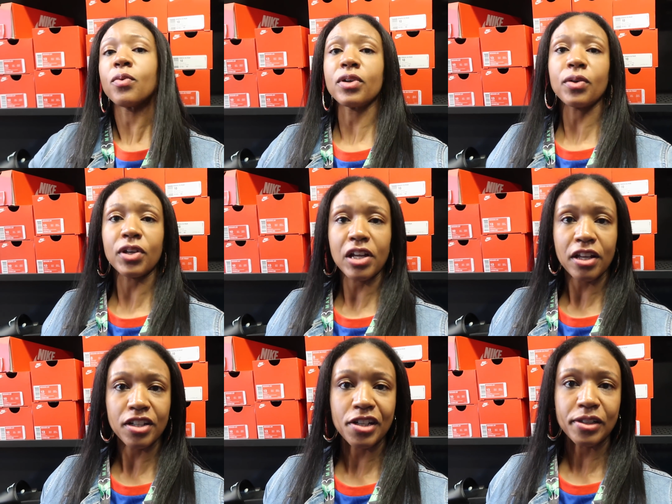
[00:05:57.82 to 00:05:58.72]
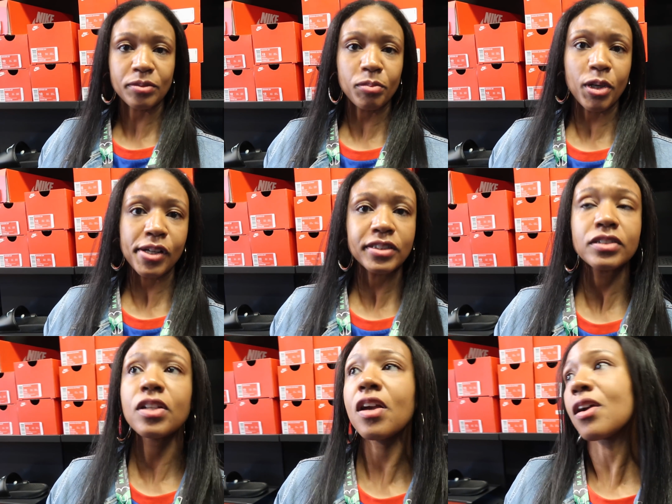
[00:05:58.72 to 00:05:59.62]
we're gonna get out of here. But,
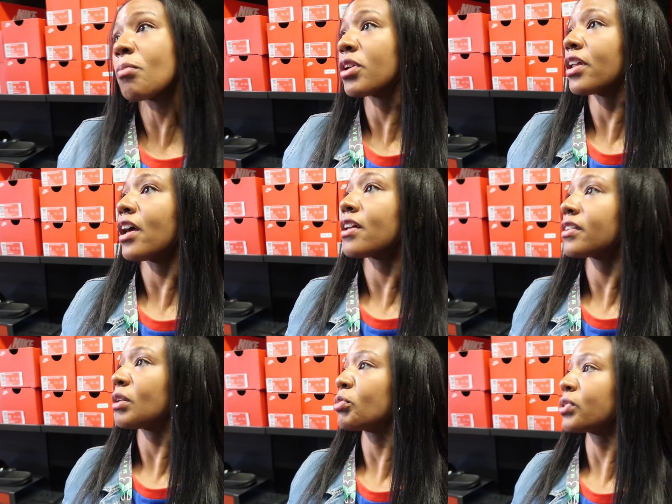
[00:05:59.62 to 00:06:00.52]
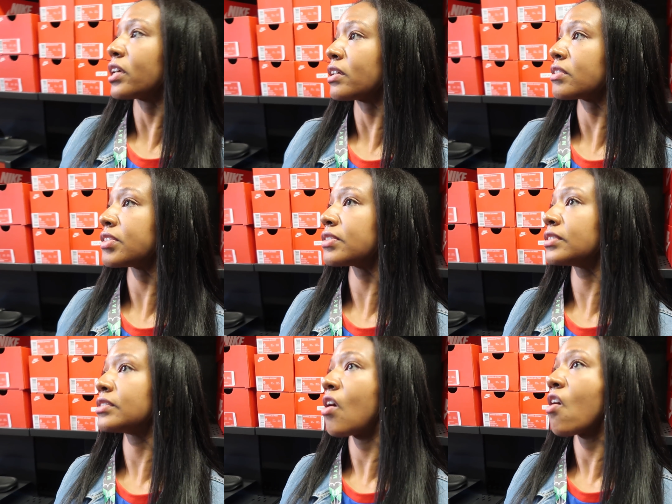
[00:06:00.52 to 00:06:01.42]
I mean, they had a couple things,
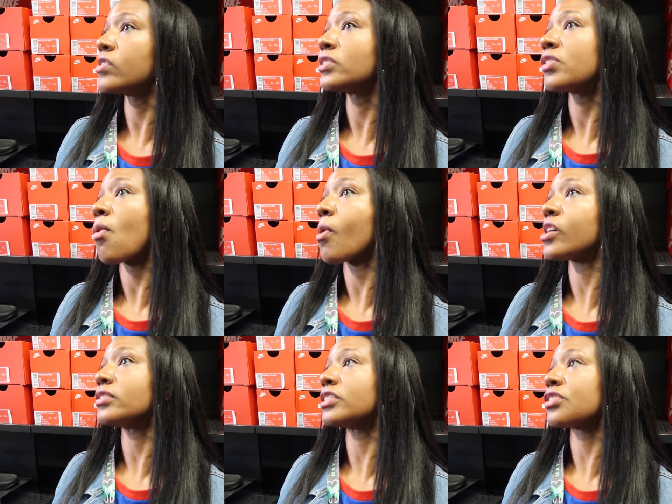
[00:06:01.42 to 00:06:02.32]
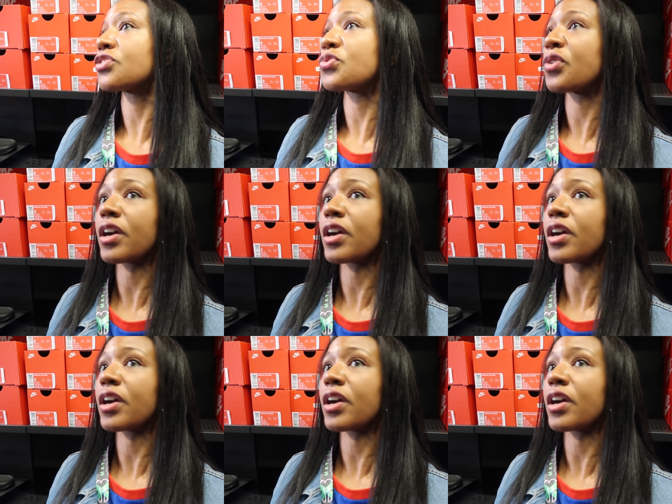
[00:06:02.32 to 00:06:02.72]
but nothing too